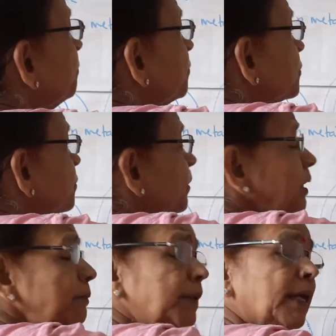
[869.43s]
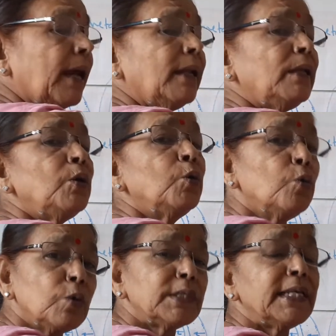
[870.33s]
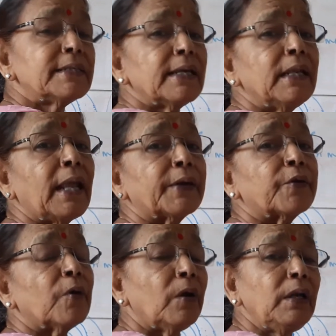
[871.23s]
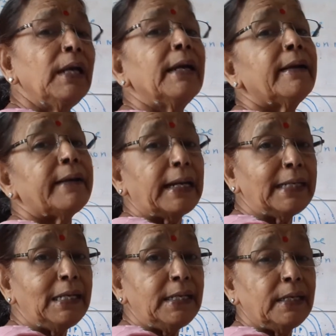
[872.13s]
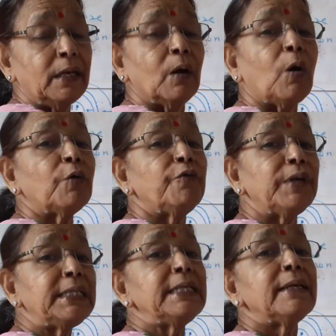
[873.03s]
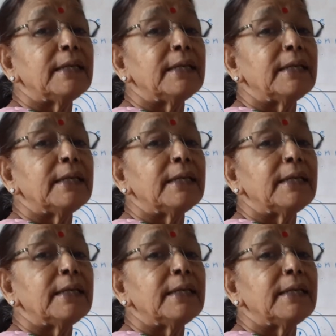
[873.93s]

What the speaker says: sodium can lose this electron readily or with